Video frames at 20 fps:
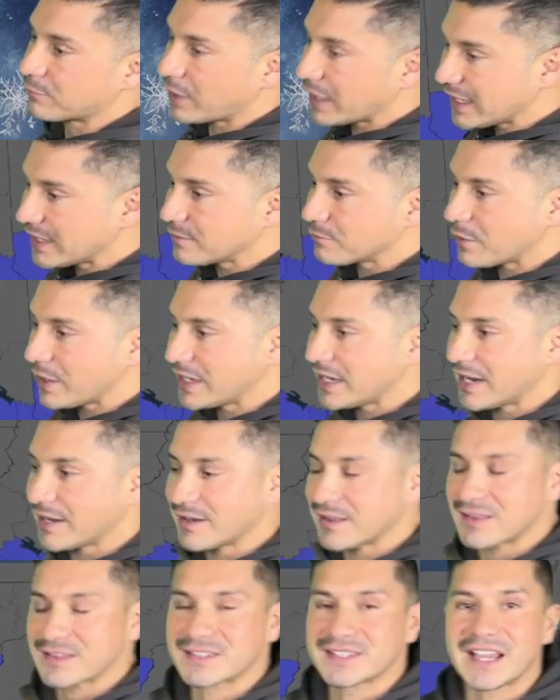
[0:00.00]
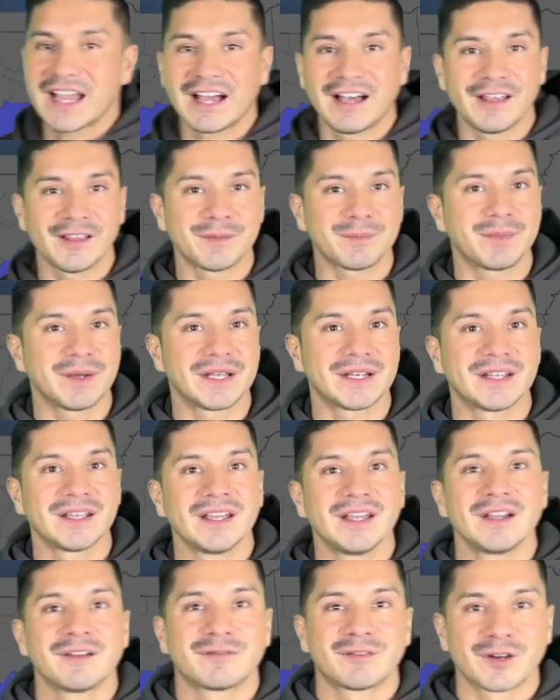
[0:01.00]
Rain way down to the south, but
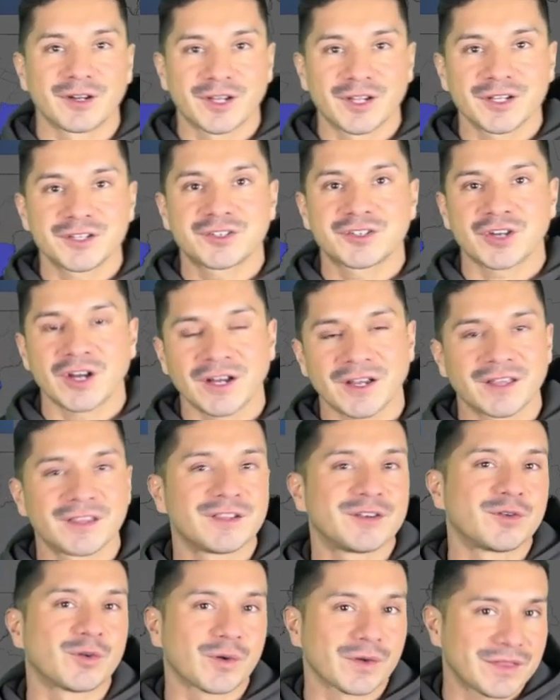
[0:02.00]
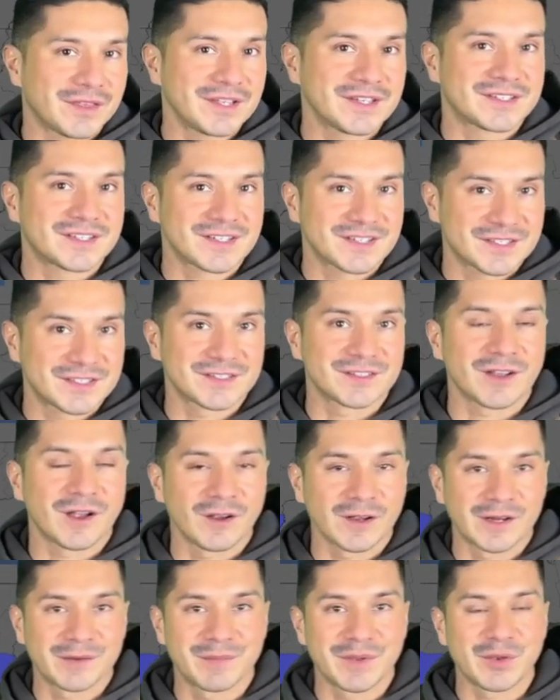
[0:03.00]
for a good chunk of the Northeast, this is
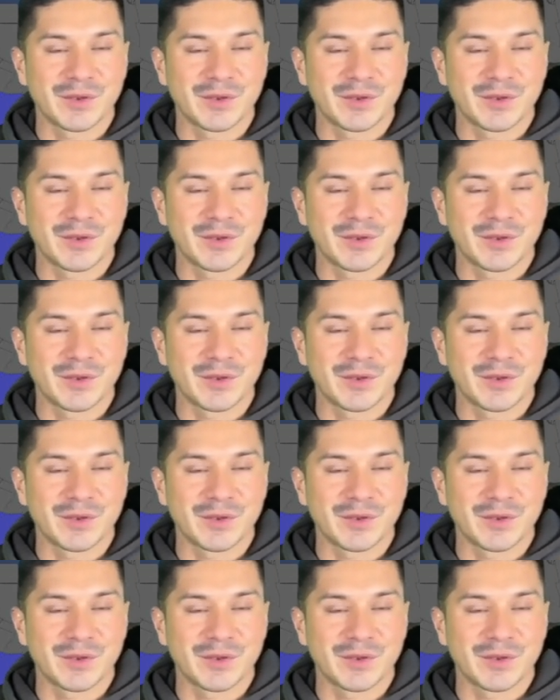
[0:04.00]
all going to be